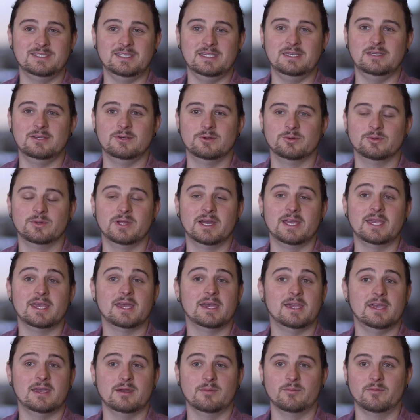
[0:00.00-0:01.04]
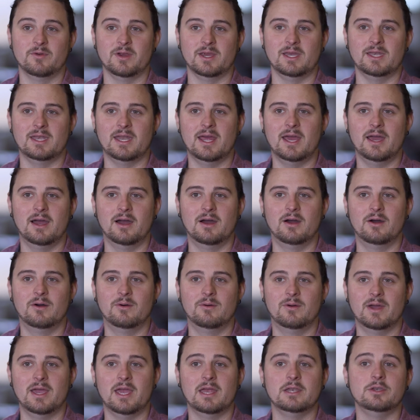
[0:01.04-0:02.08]
to you like I am right
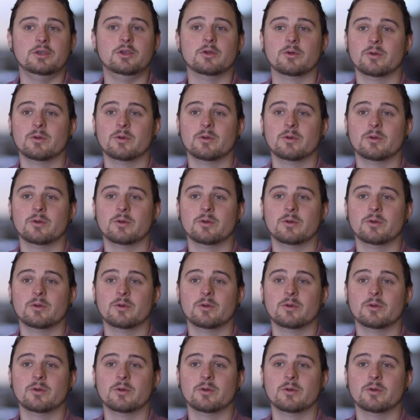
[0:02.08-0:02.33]
now and